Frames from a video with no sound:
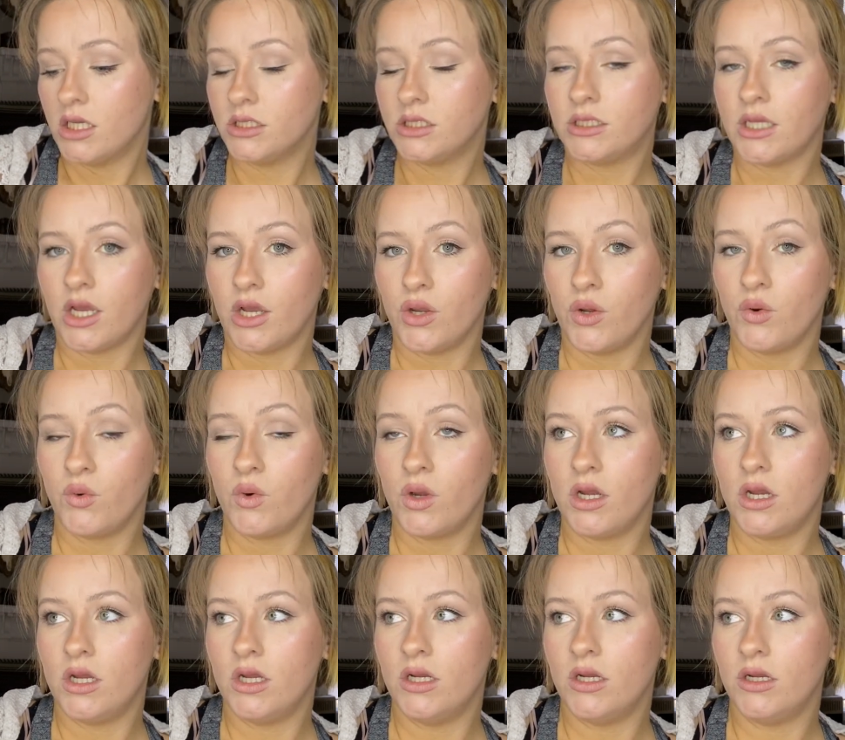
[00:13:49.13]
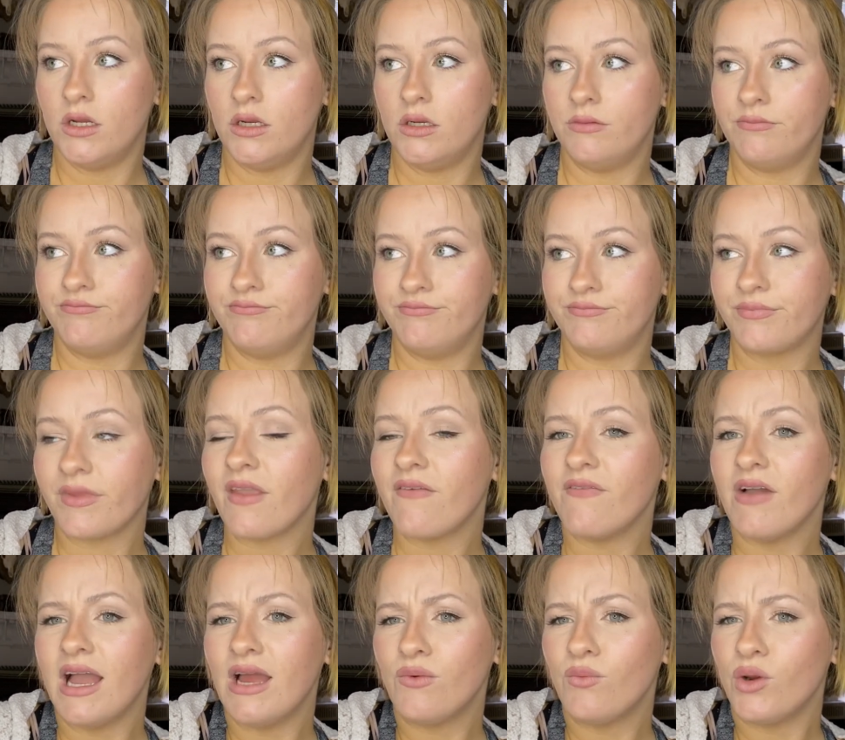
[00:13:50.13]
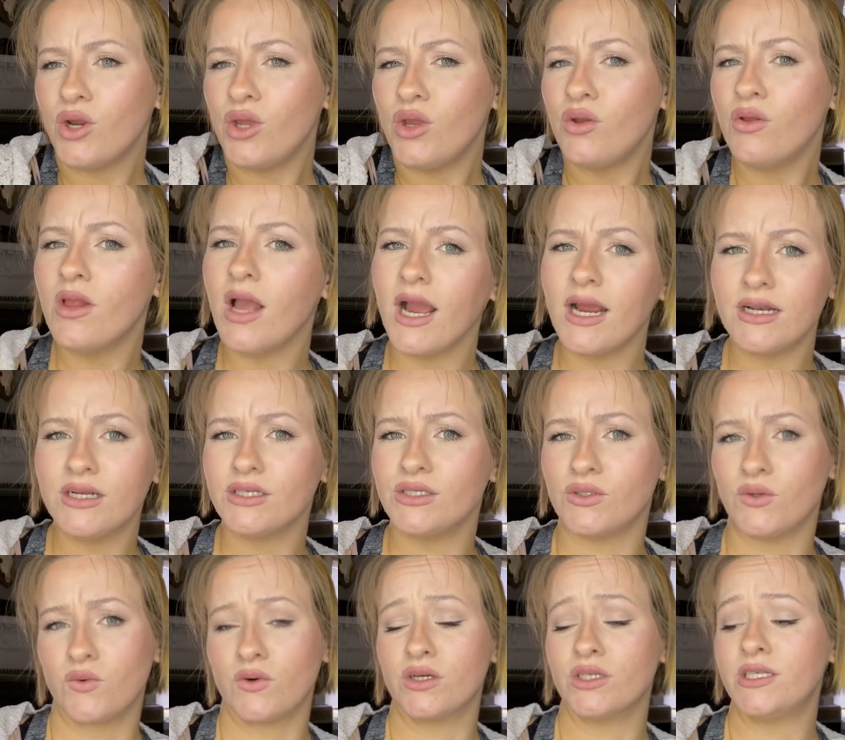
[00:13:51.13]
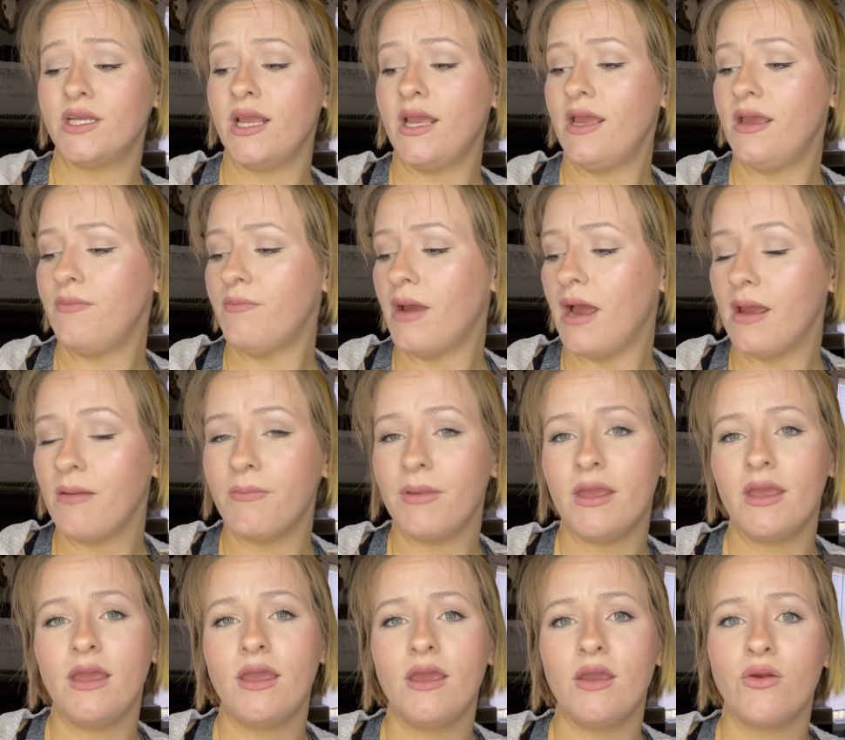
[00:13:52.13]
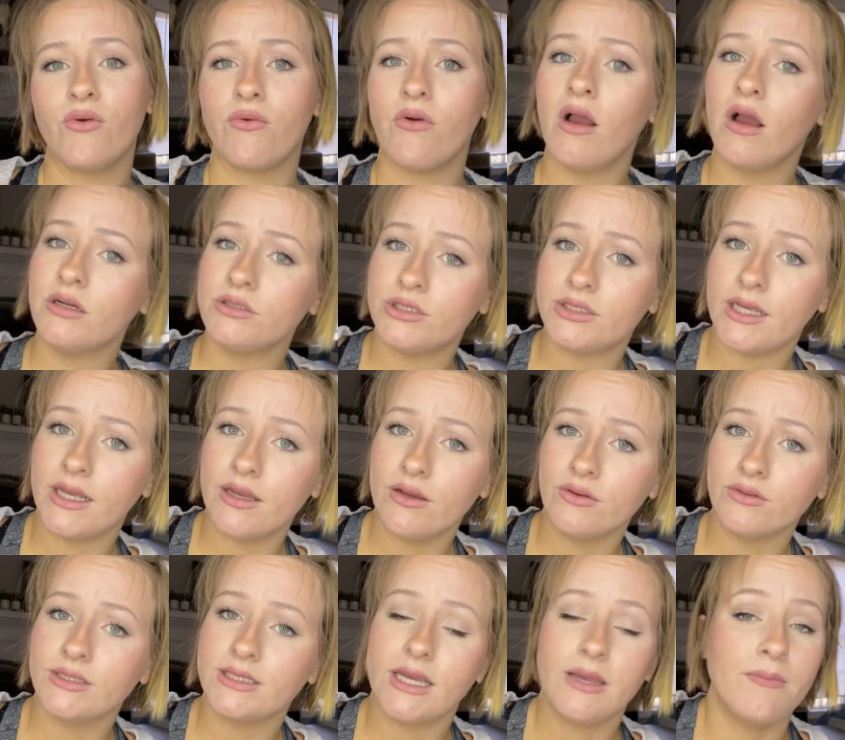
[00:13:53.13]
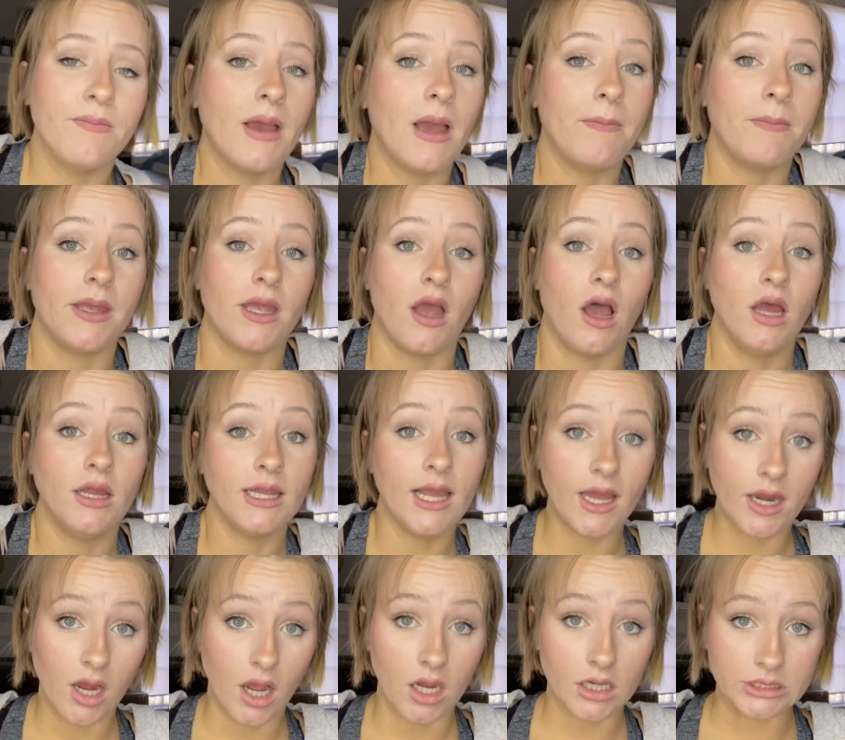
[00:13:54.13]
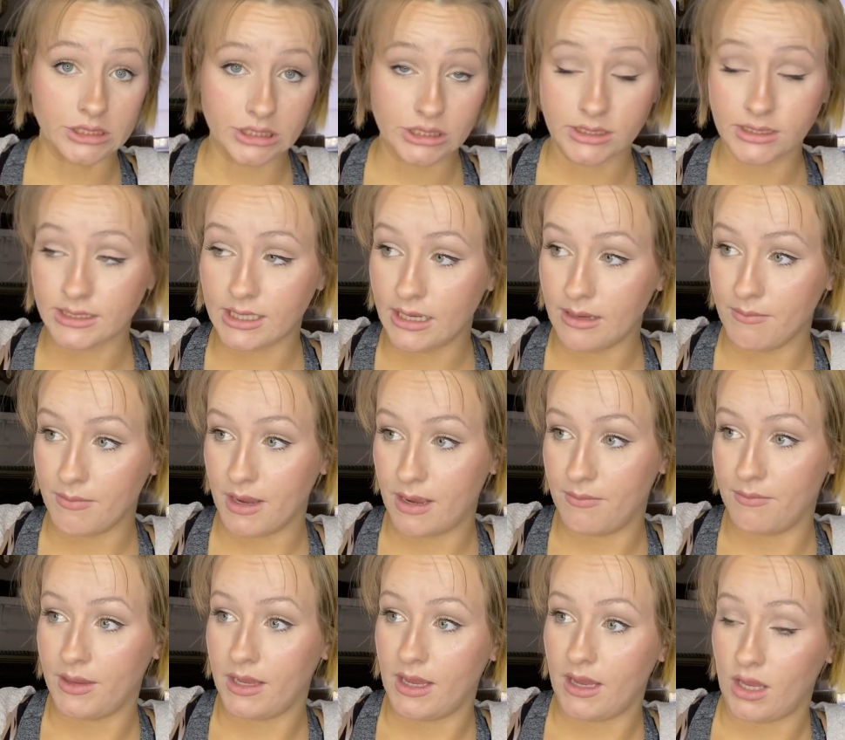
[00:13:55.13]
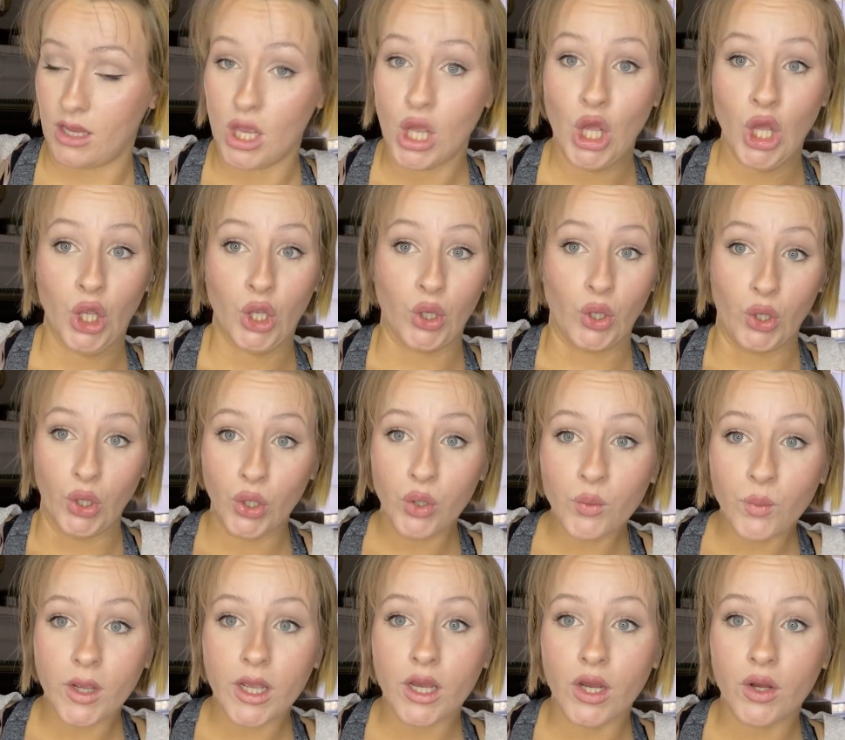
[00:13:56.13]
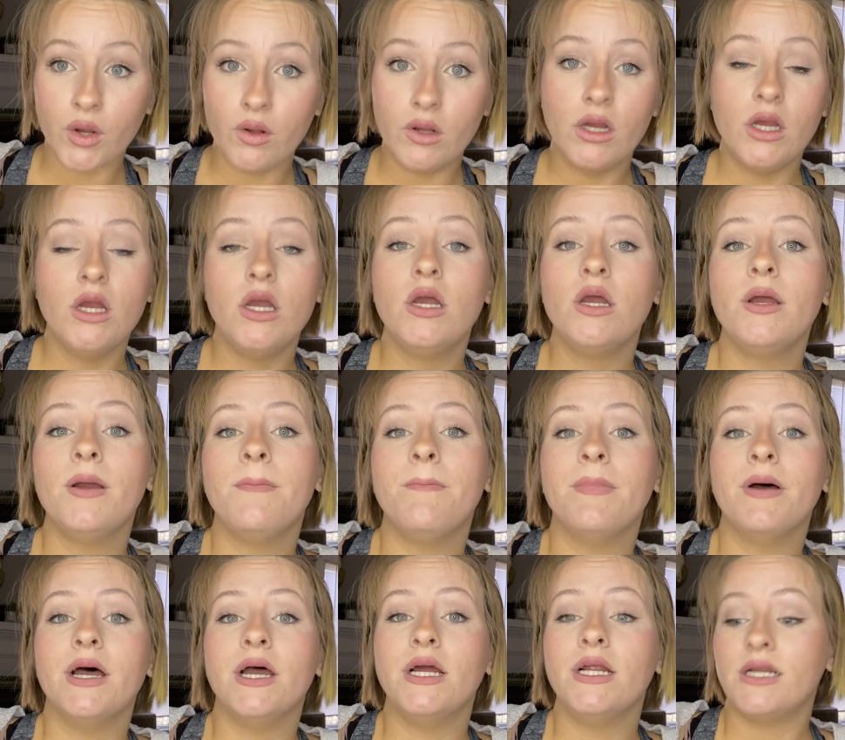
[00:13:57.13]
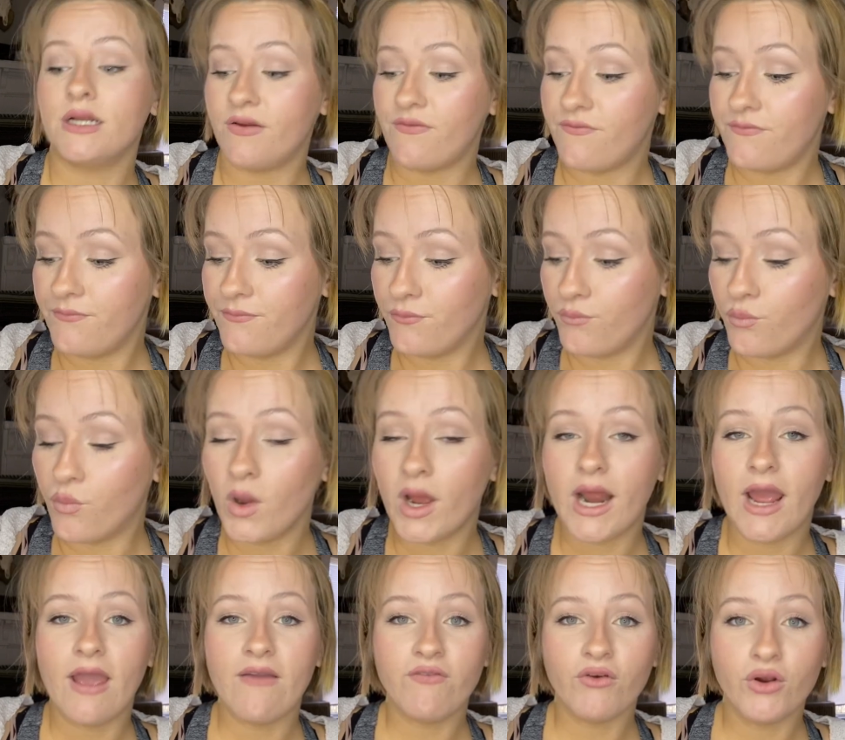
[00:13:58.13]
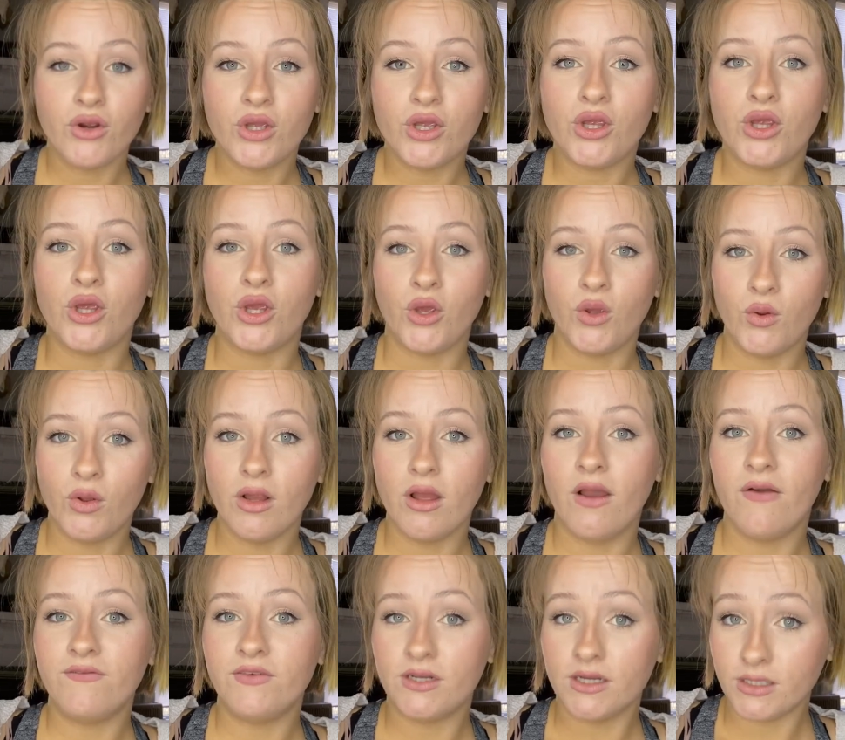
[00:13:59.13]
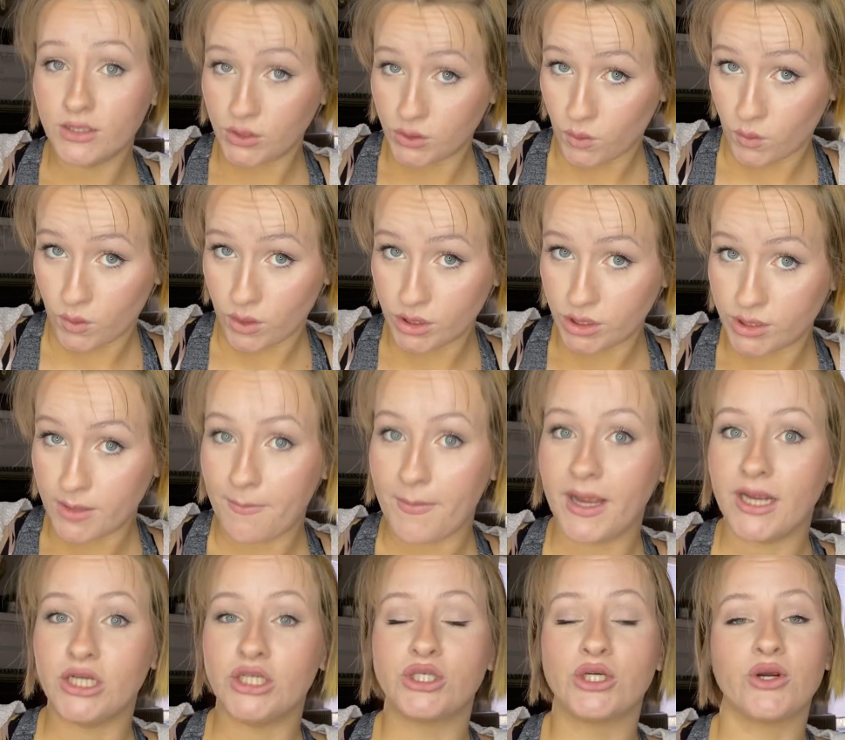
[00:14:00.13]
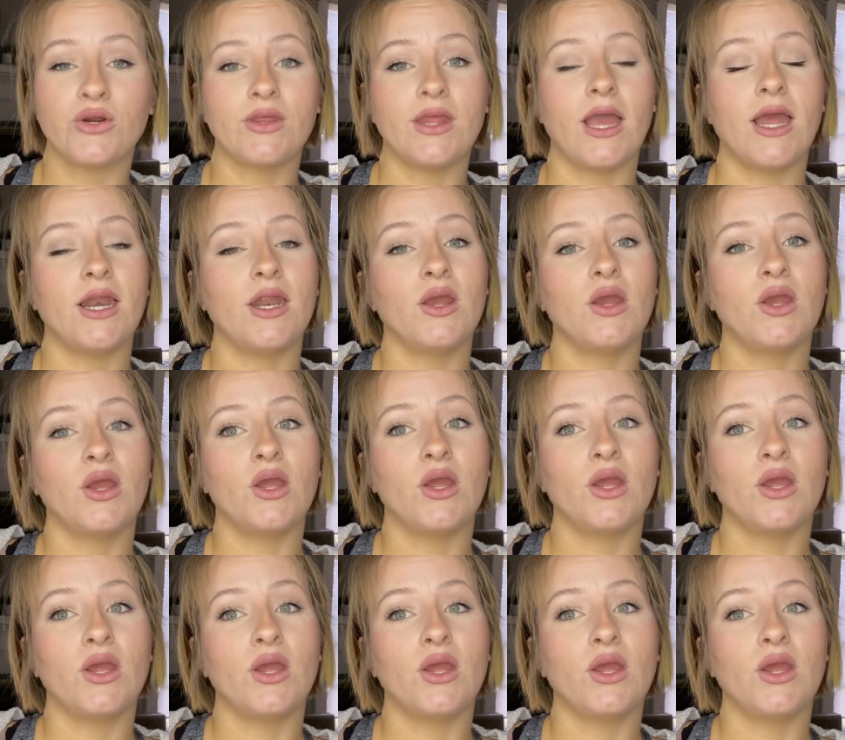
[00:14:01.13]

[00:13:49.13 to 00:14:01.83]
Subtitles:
So, find where you like to source. It might be garage sales, it might be online auctions, it might be Goodwill, but whatever you love to source, make sure that